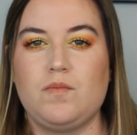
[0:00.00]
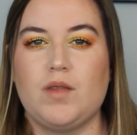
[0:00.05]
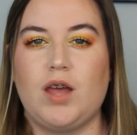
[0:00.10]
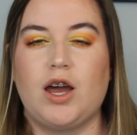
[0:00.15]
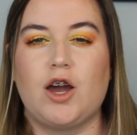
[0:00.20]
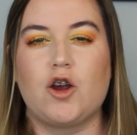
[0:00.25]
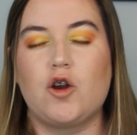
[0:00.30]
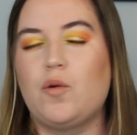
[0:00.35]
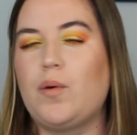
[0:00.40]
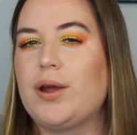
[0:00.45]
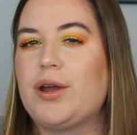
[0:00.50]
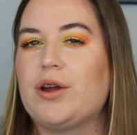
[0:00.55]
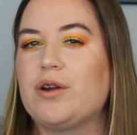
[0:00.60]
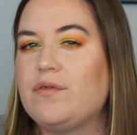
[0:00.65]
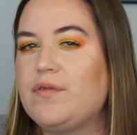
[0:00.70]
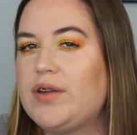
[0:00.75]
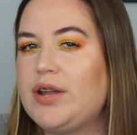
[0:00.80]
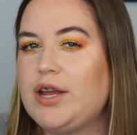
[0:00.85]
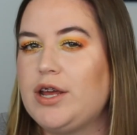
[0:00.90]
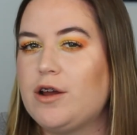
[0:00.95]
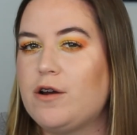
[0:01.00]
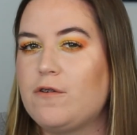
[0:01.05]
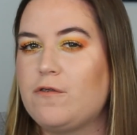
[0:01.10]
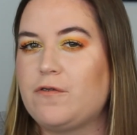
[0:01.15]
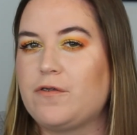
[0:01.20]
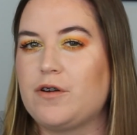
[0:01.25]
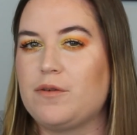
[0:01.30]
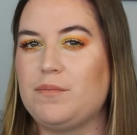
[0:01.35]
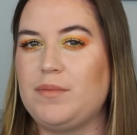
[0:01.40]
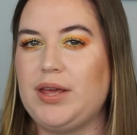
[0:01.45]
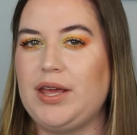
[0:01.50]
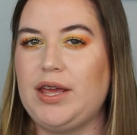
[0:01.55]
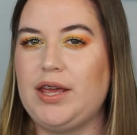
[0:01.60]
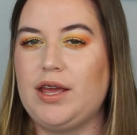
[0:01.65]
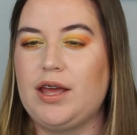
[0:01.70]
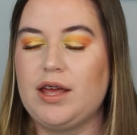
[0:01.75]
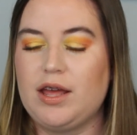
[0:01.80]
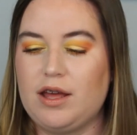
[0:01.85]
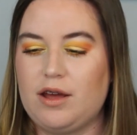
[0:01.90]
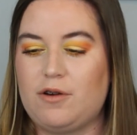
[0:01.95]
a quicker video for
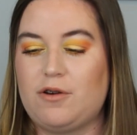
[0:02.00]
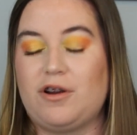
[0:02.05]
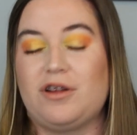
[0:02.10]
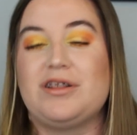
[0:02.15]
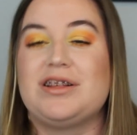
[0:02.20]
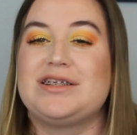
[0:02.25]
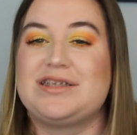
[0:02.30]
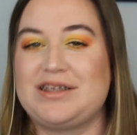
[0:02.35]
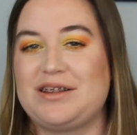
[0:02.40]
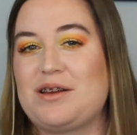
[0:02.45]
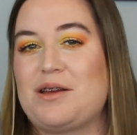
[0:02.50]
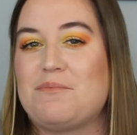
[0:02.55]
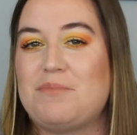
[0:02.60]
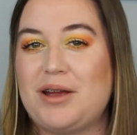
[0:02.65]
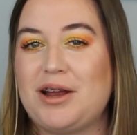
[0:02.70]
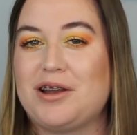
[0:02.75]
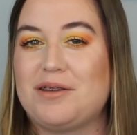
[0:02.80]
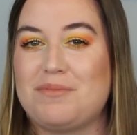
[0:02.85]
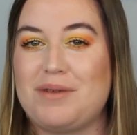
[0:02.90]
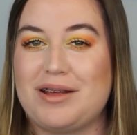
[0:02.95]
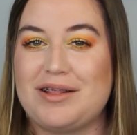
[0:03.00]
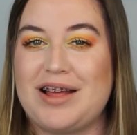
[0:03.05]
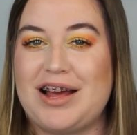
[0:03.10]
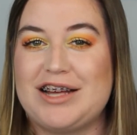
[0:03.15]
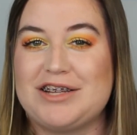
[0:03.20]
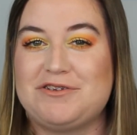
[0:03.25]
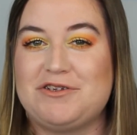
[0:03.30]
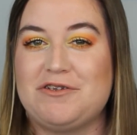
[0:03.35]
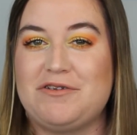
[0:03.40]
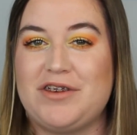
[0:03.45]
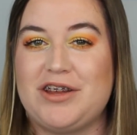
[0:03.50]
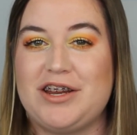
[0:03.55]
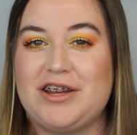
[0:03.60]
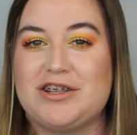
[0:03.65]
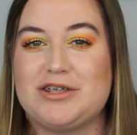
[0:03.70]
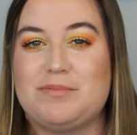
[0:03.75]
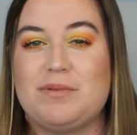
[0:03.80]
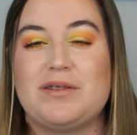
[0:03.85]
me, or at least compared to my last two videos.